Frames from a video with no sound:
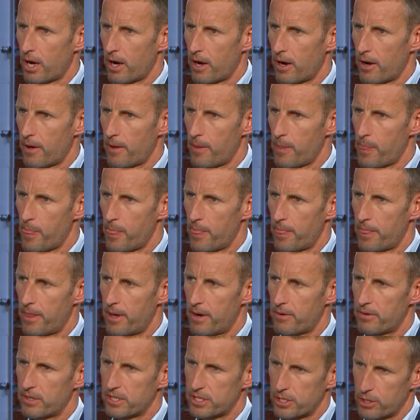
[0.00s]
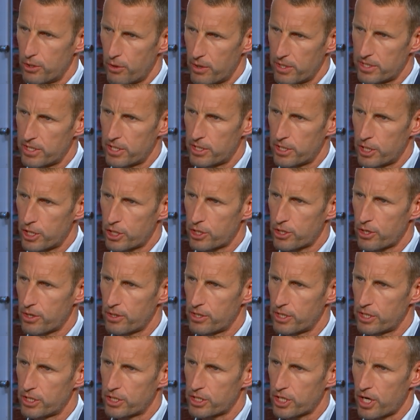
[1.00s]
Um, there is no
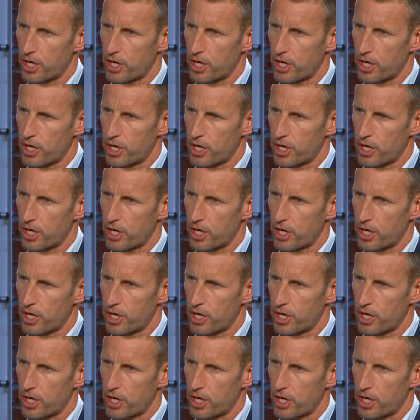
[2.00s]
hesitation in